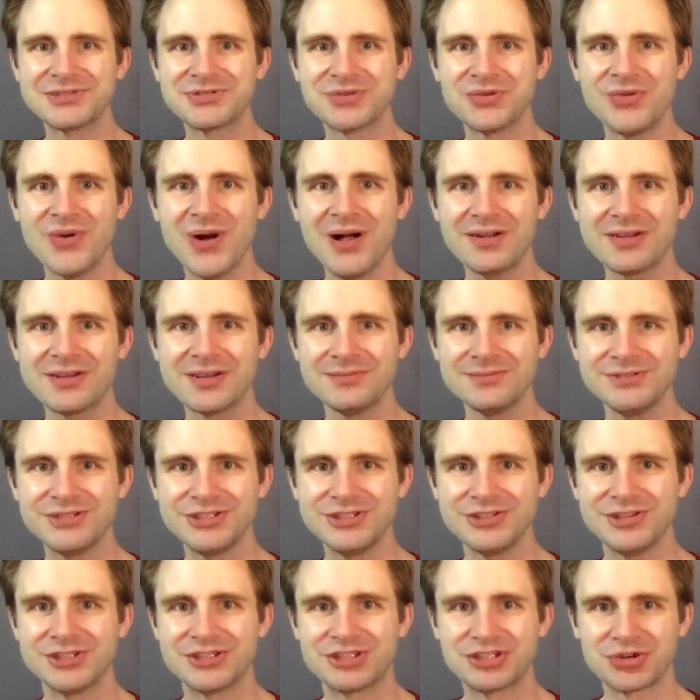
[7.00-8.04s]
welcome
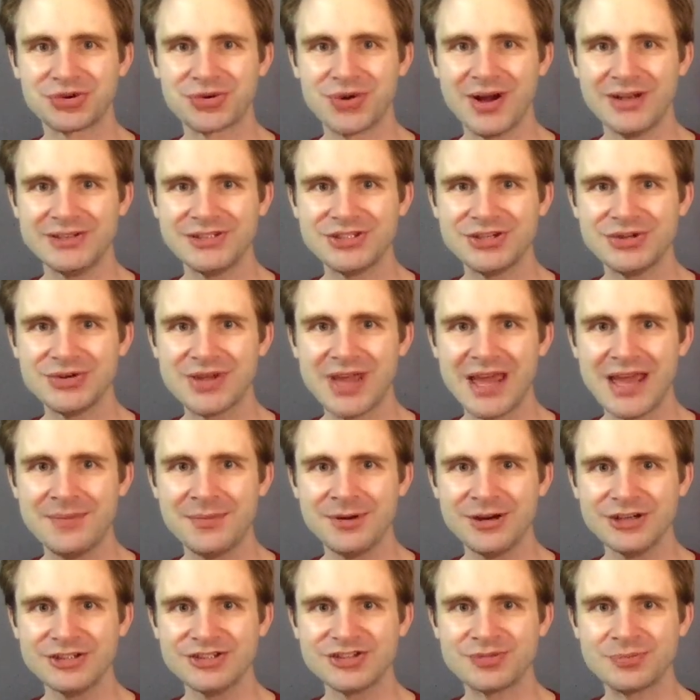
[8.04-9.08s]
to the Toronto
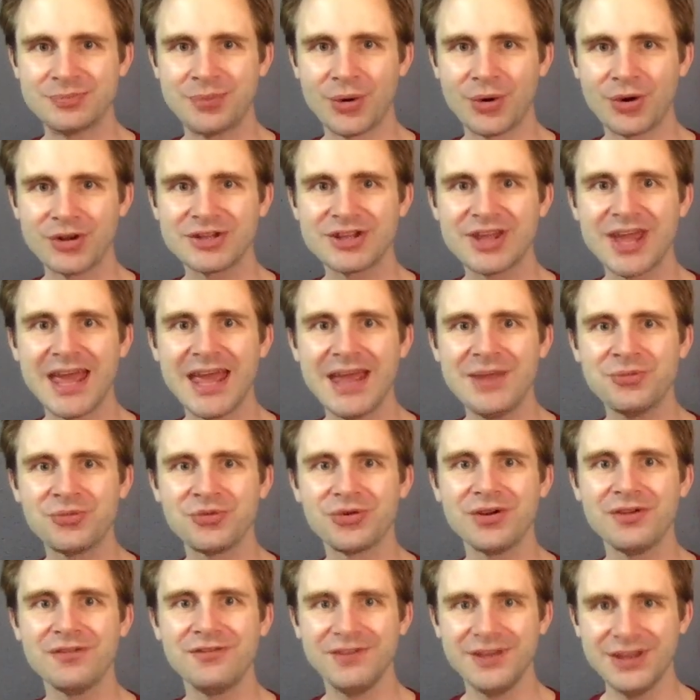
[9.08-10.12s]
Gamers board game
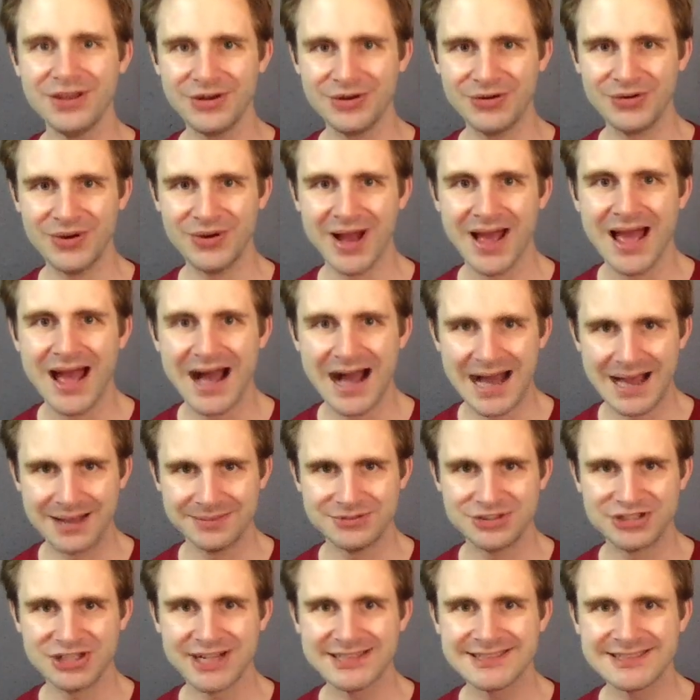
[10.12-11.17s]
review. I'm
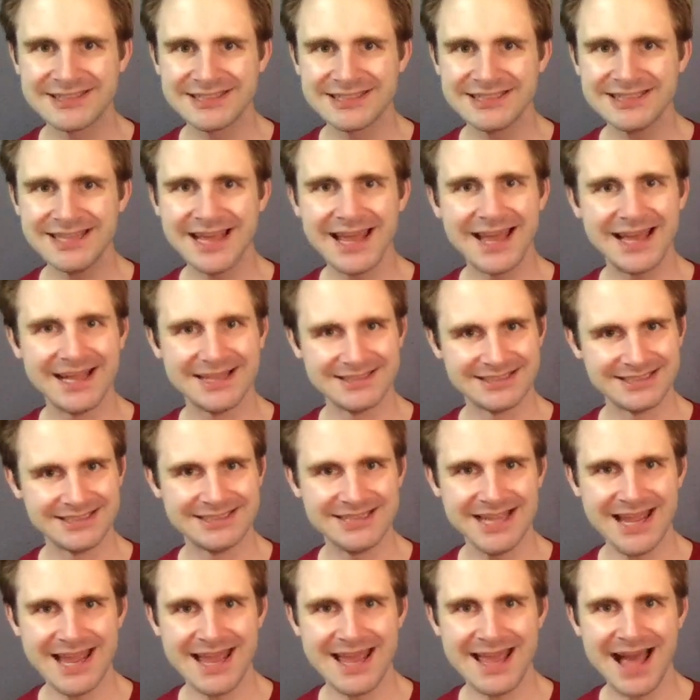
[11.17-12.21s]
Justin, and
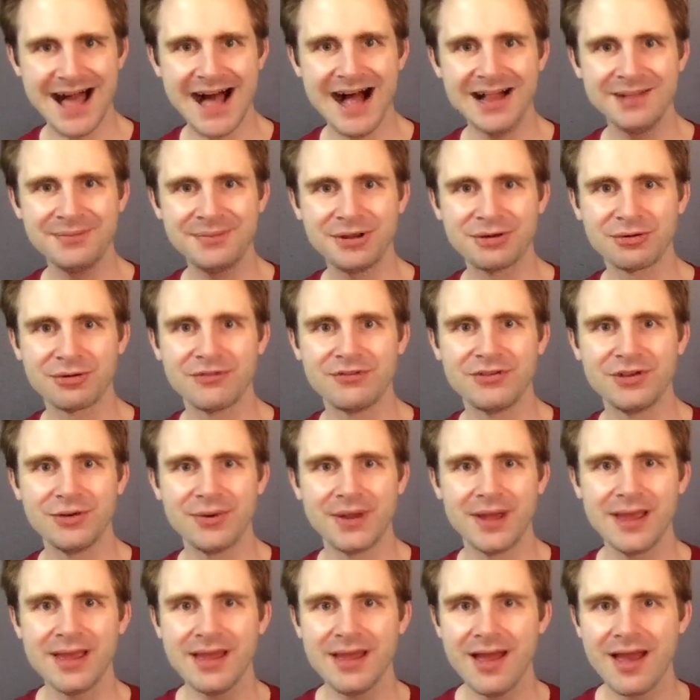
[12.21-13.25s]
today I'll be
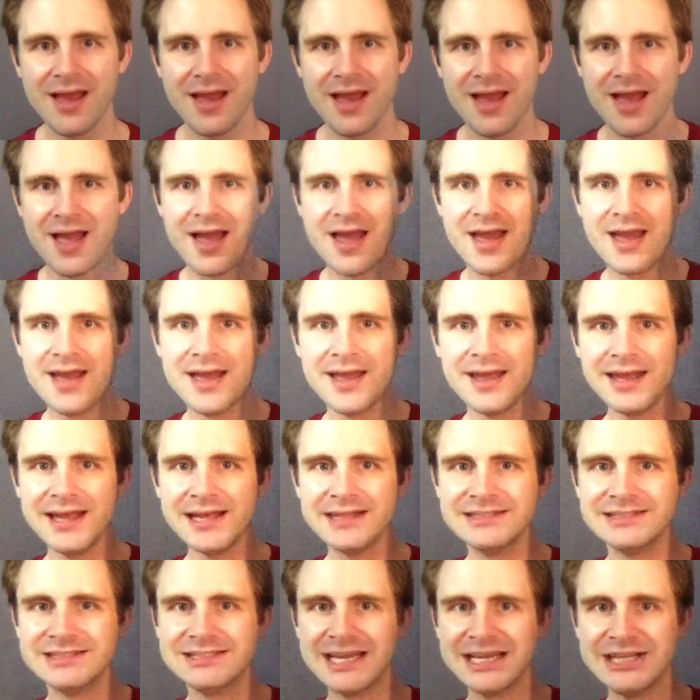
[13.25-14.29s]
reviewing
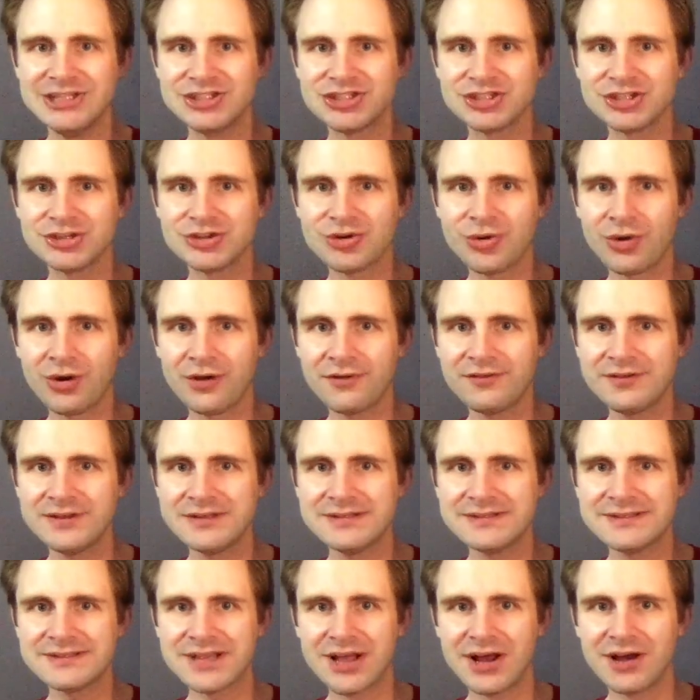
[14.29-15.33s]
Endangered
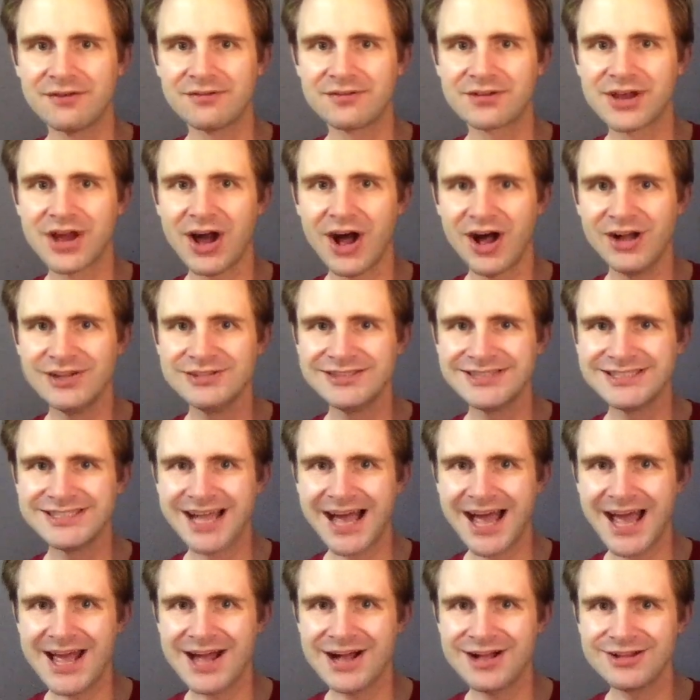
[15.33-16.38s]
Orphans of
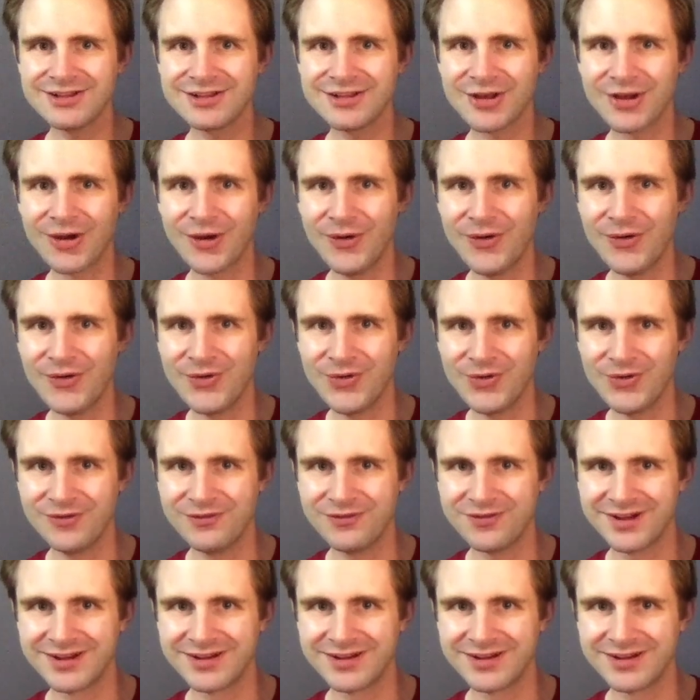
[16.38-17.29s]
Condyle Cove.